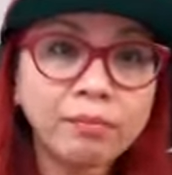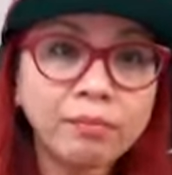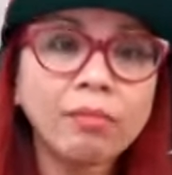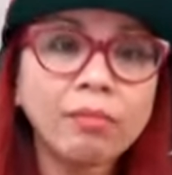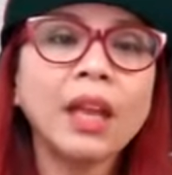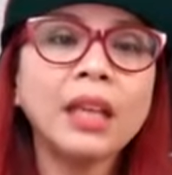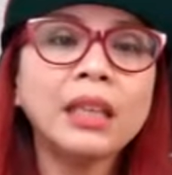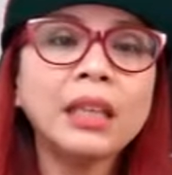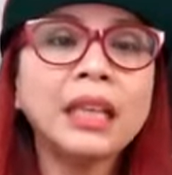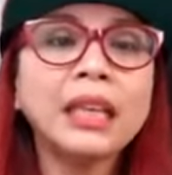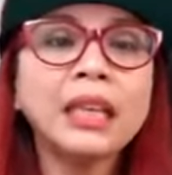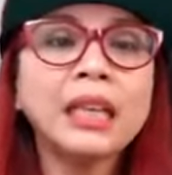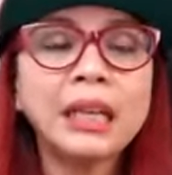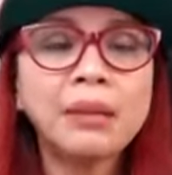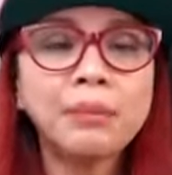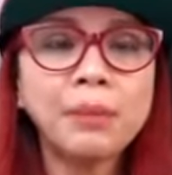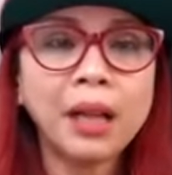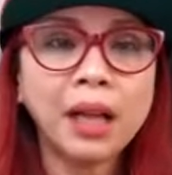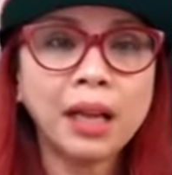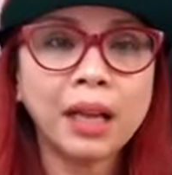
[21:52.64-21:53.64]
and then an
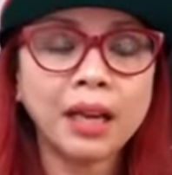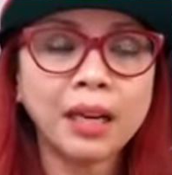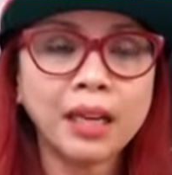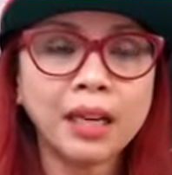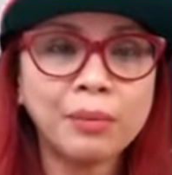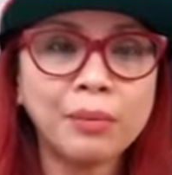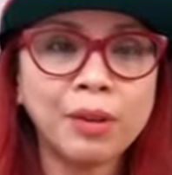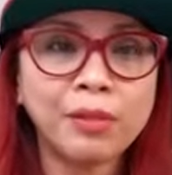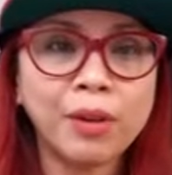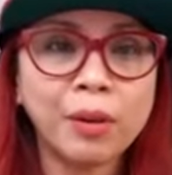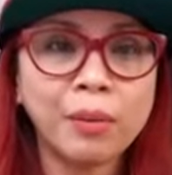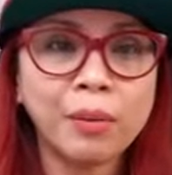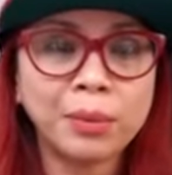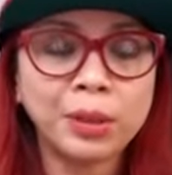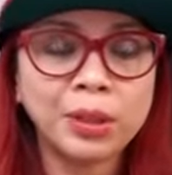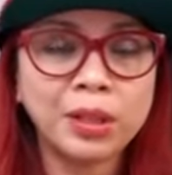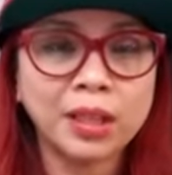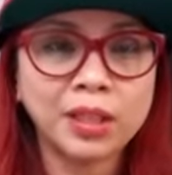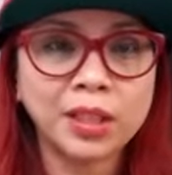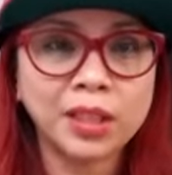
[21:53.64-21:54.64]
email i got an email from a
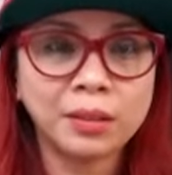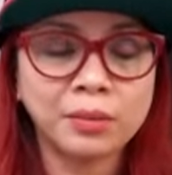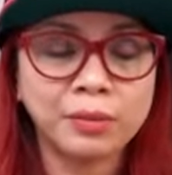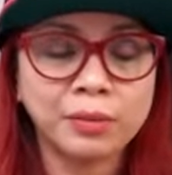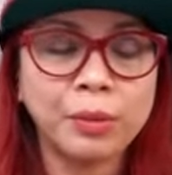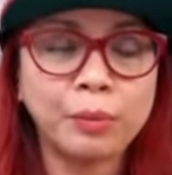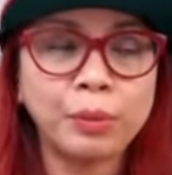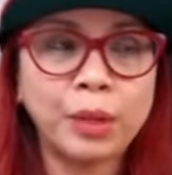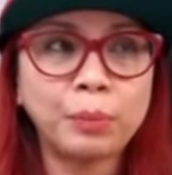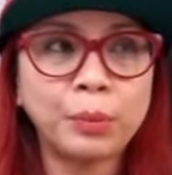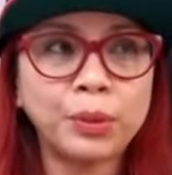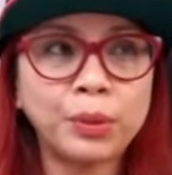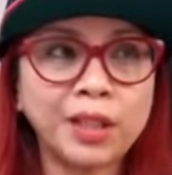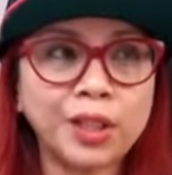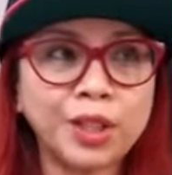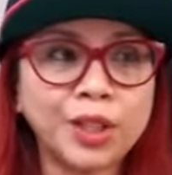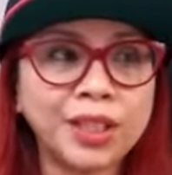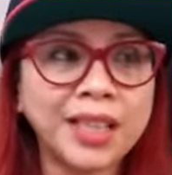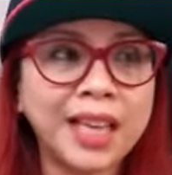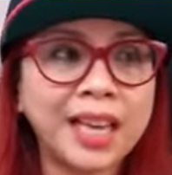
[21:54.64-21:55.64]
production from their
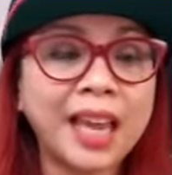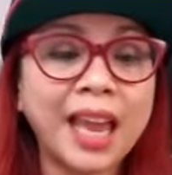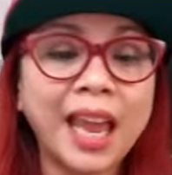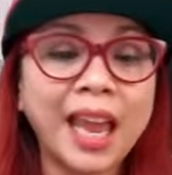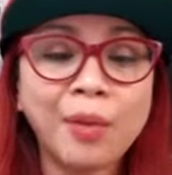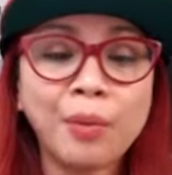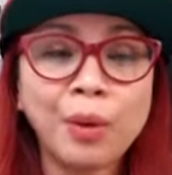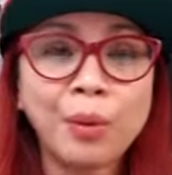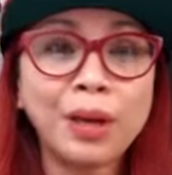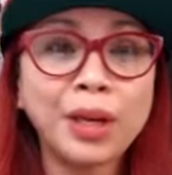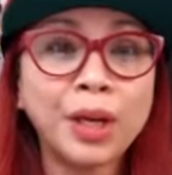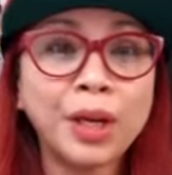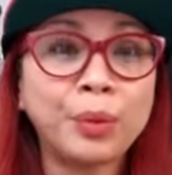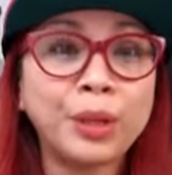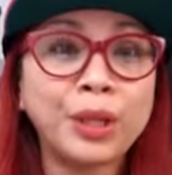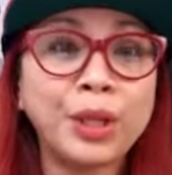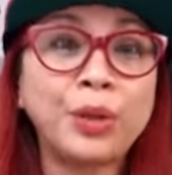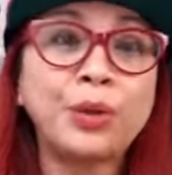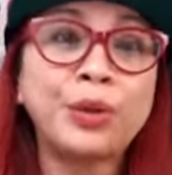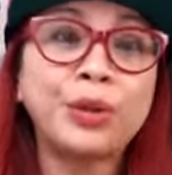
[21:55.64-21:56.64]
production saying hey we want to
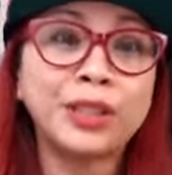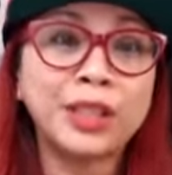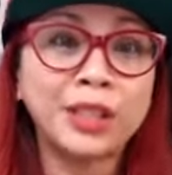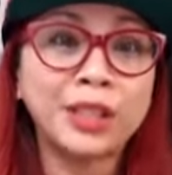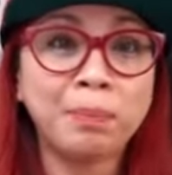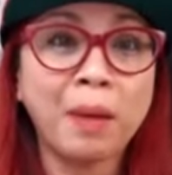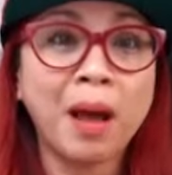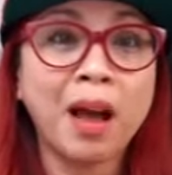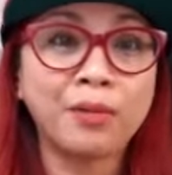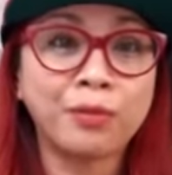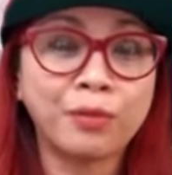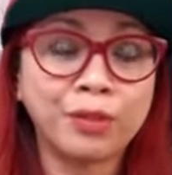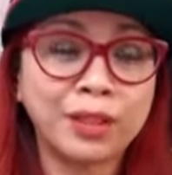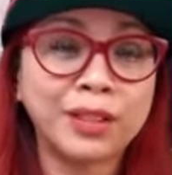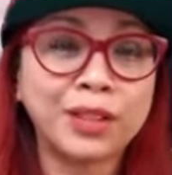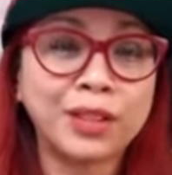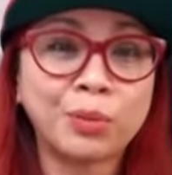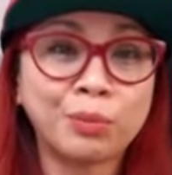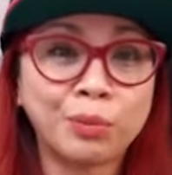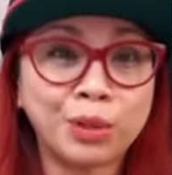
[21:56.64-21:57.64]
renew your spot for
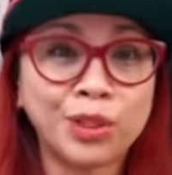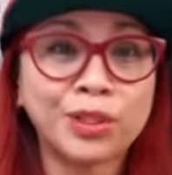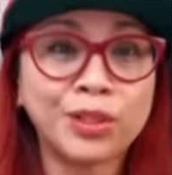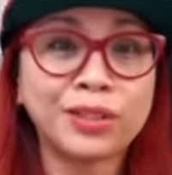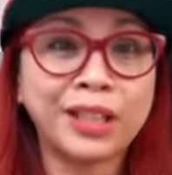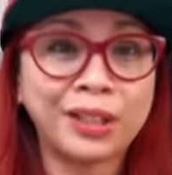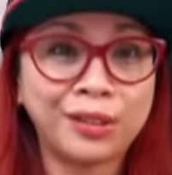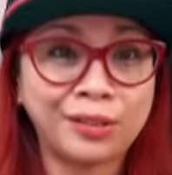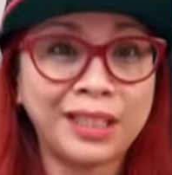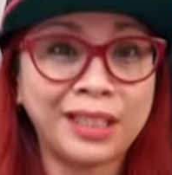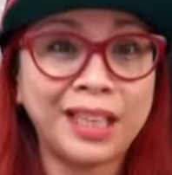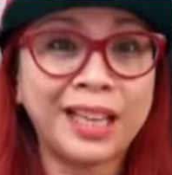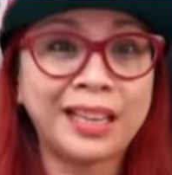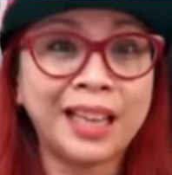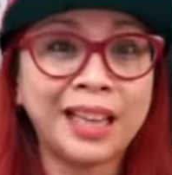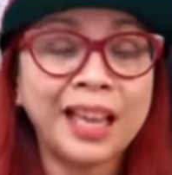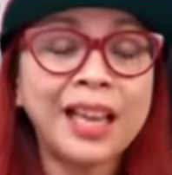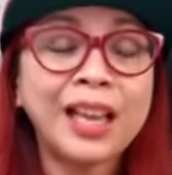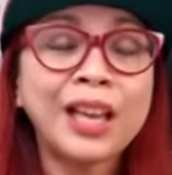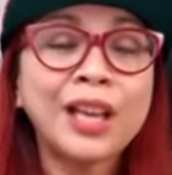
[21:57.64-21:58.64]
this commercial that you
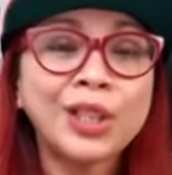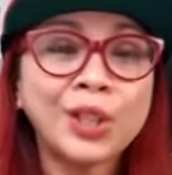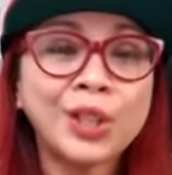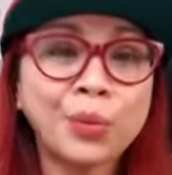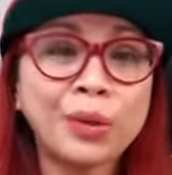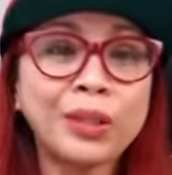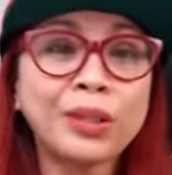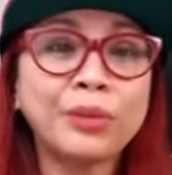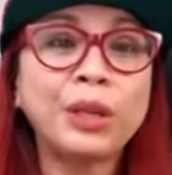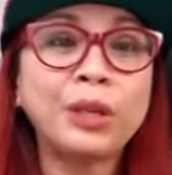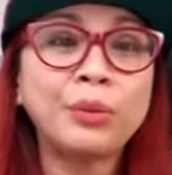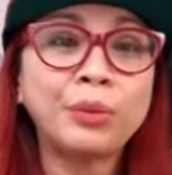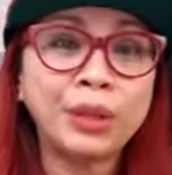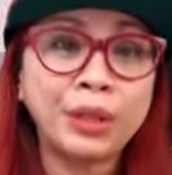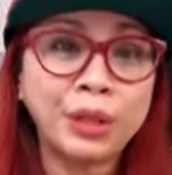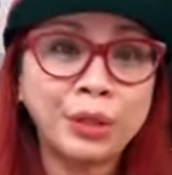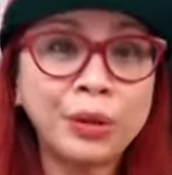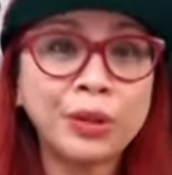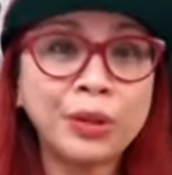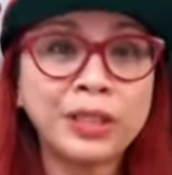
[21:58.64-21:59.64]
did so when we
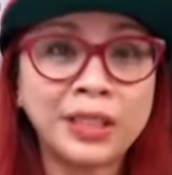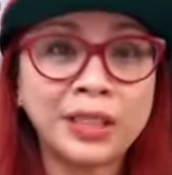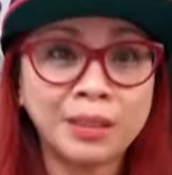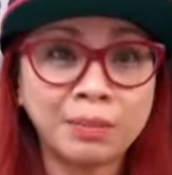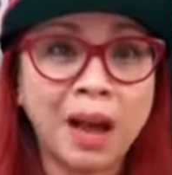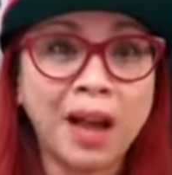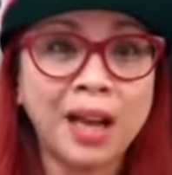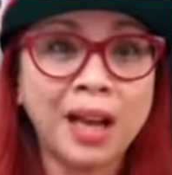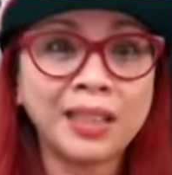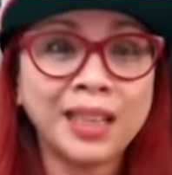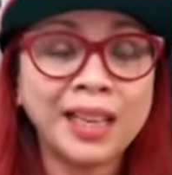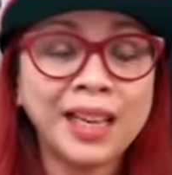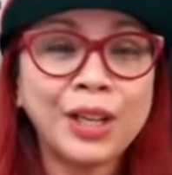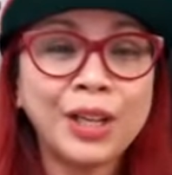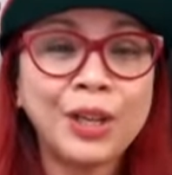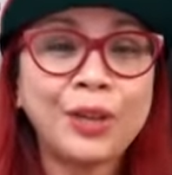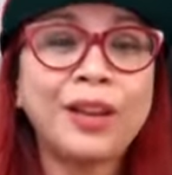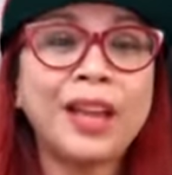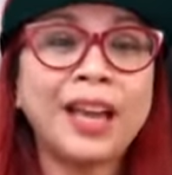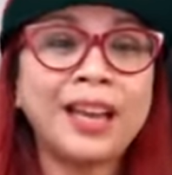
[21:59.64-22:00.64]
renew your spot you get